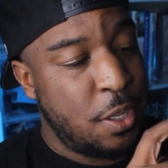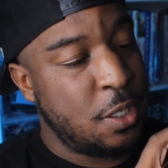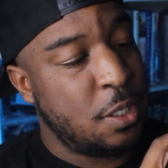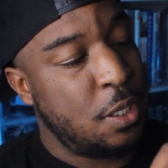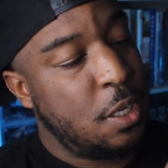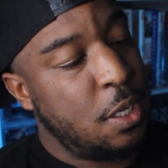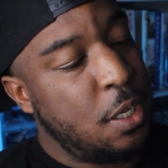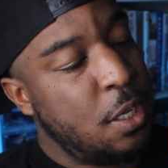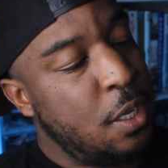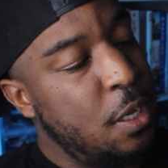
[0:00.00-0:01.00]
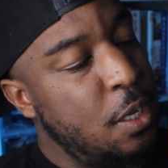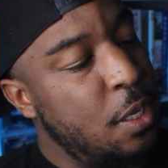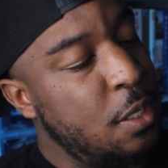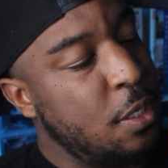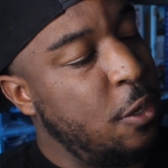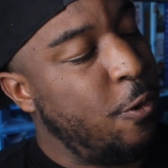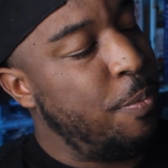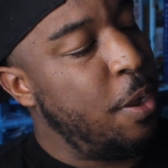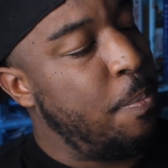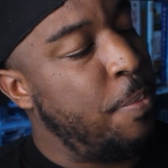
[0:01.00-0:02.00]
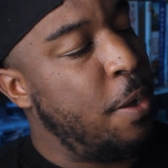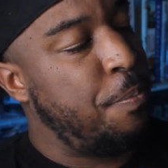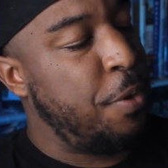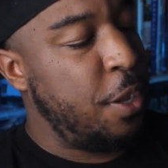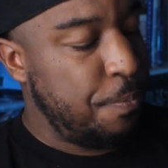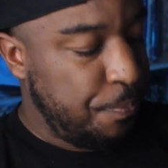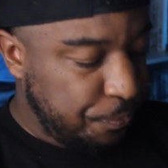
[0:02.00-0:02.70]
this is a little bit bumpy.